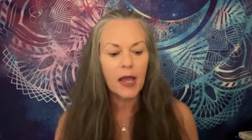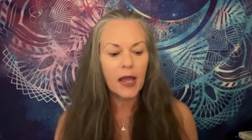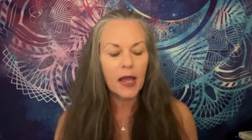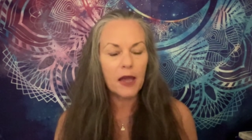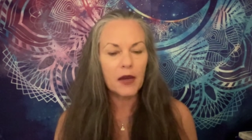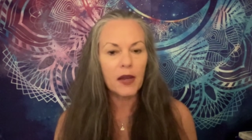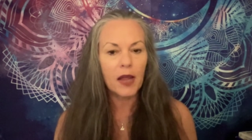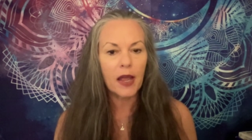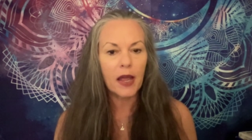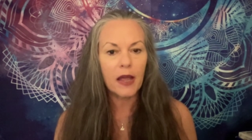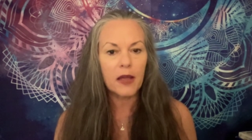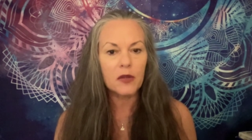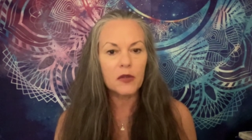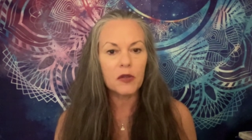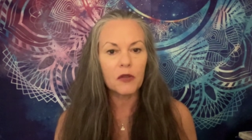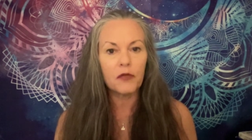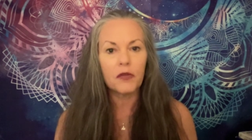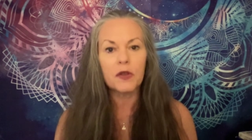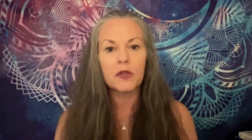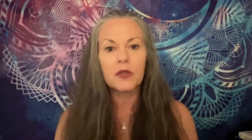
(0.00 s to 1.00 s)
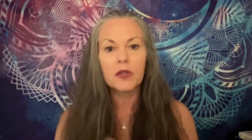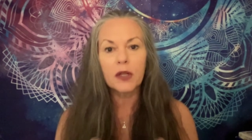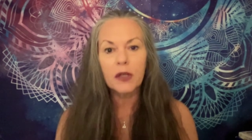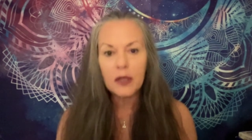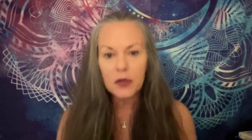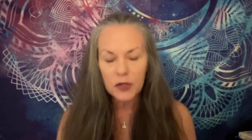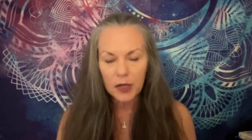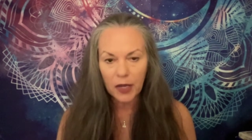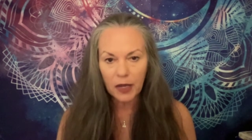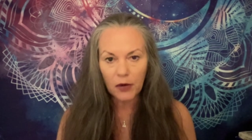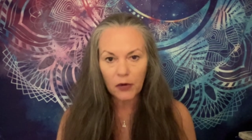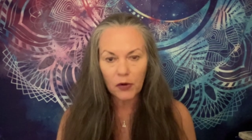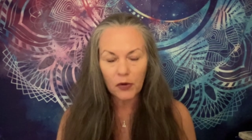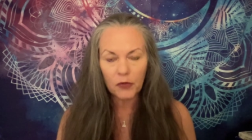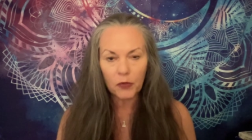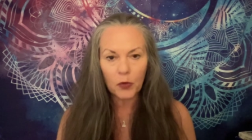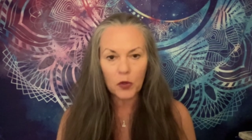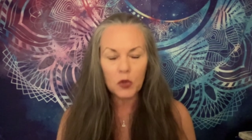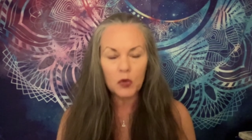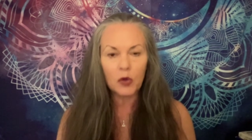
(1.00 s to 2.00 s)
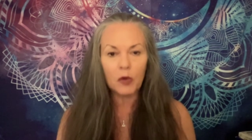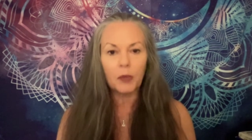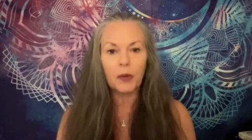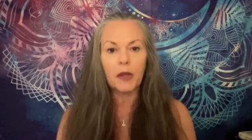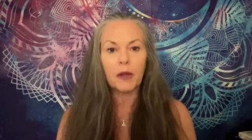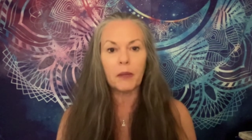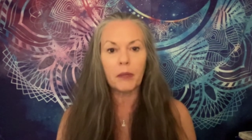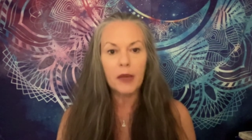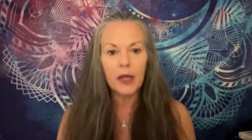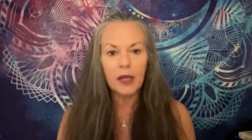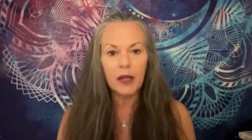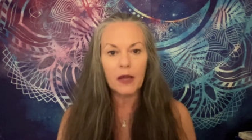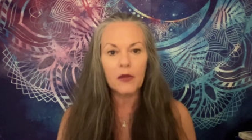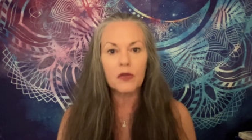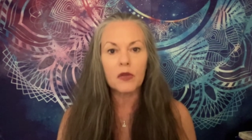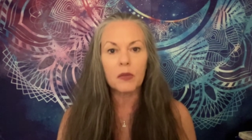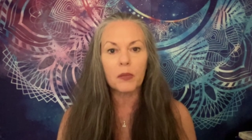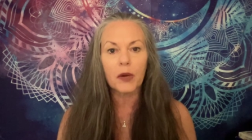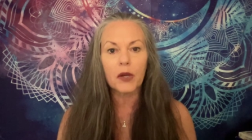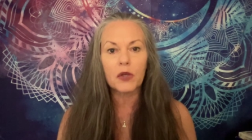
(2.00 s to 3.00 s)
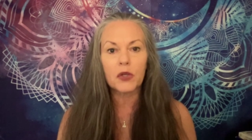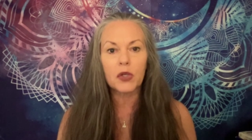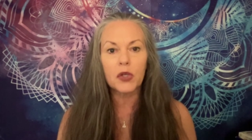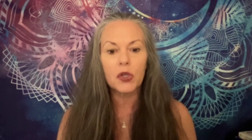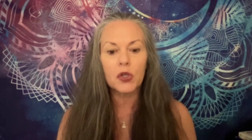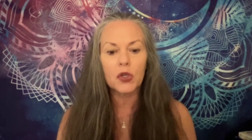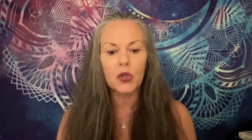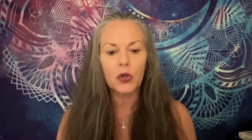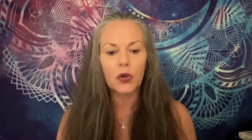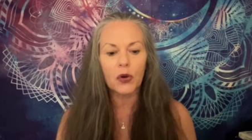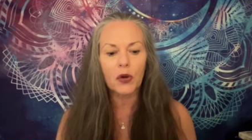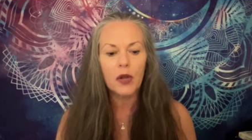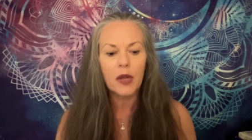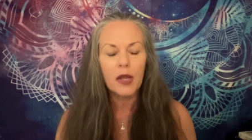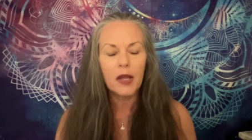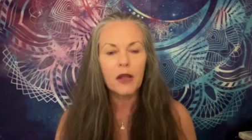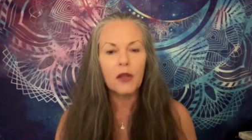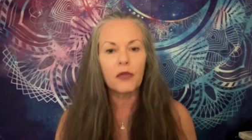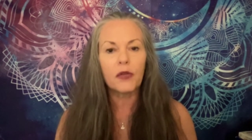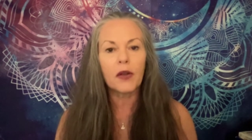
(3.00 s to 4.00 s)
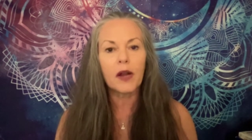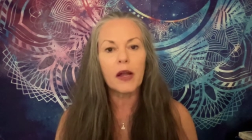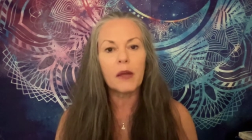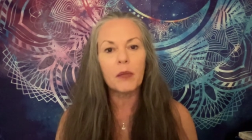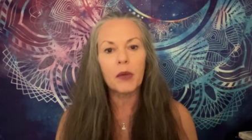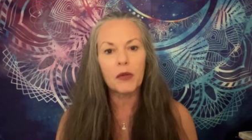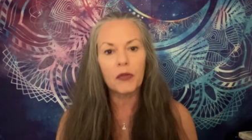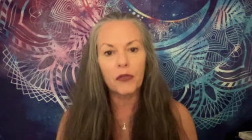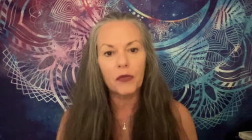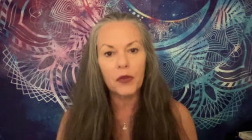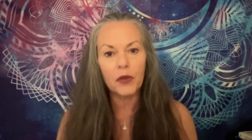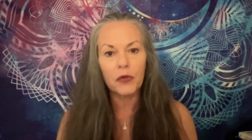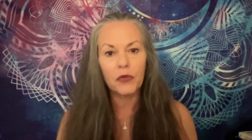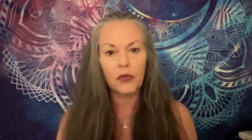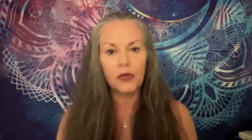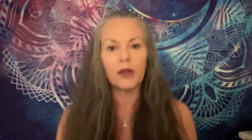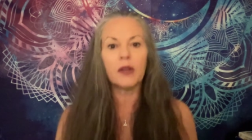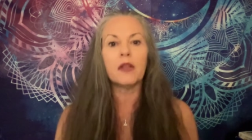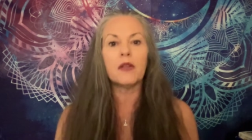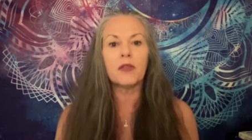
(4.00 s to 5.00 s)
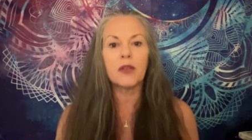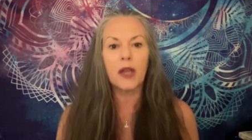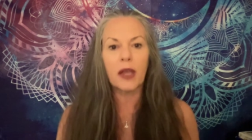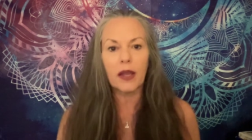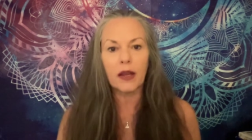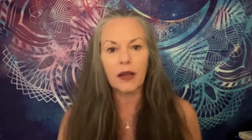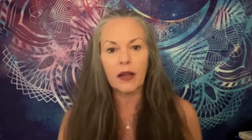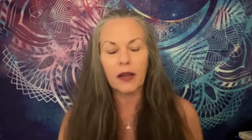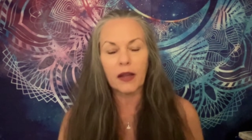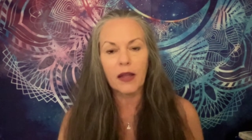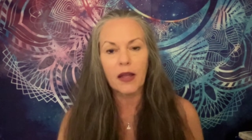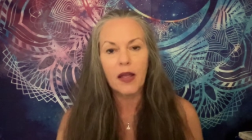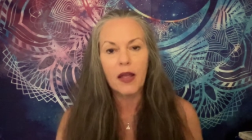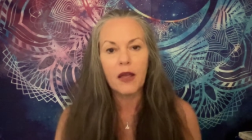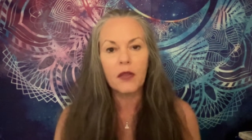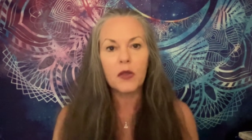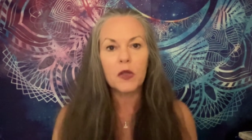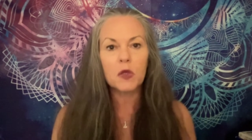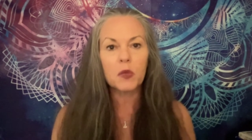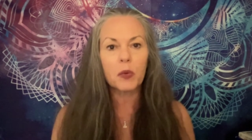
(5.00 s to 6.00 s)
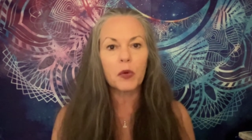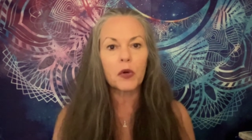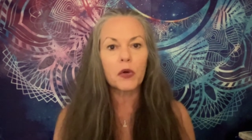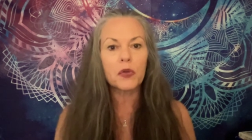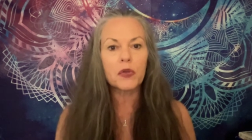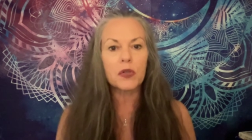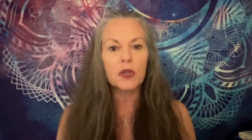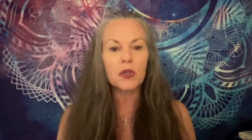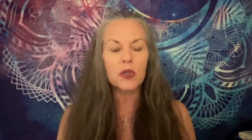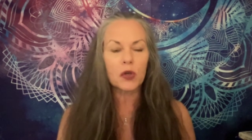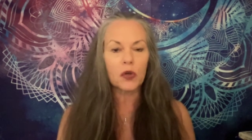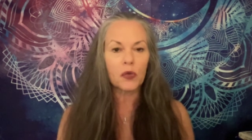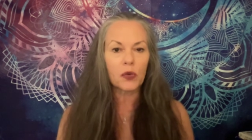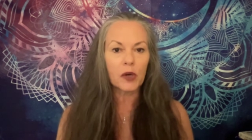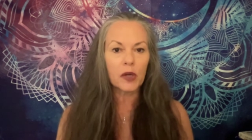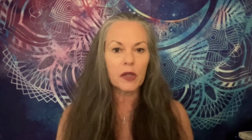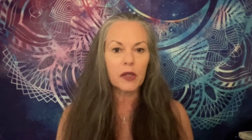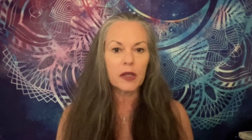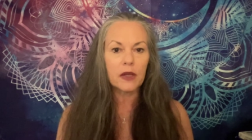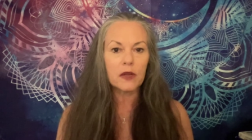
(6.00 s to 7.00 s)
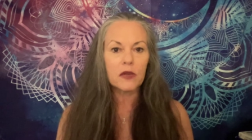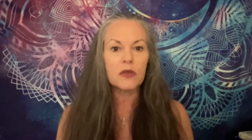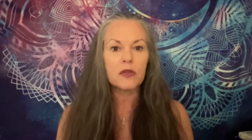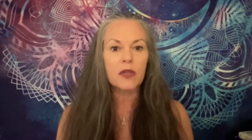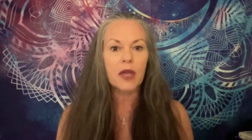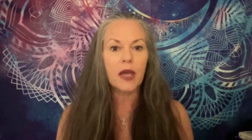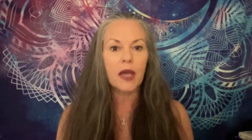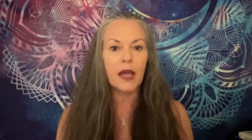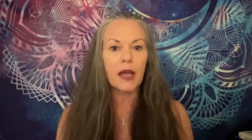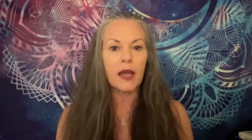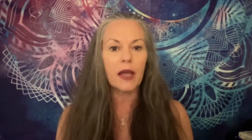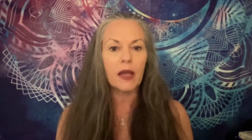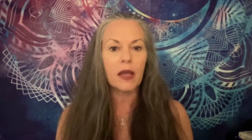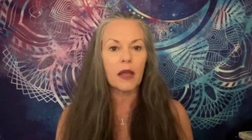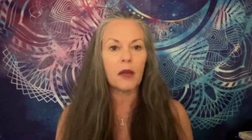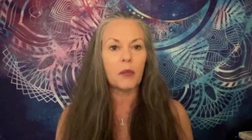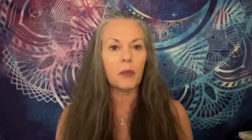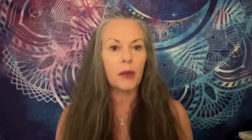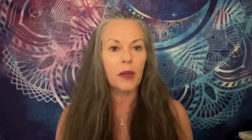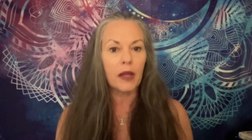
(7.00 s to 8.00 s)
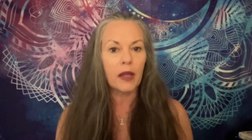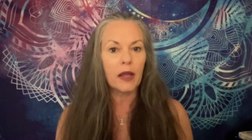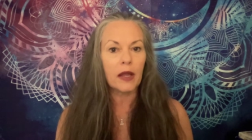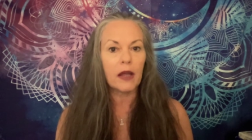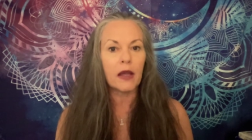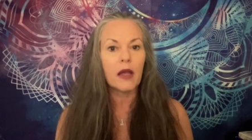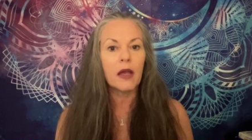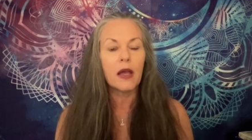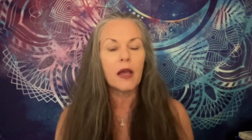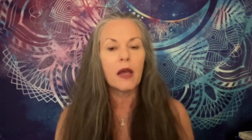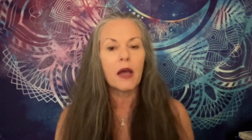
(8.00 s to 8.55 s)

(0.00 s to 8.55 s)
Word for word: And as a facilitator, which would be me as the practitioner, is that I'm facilitating this person to really say and be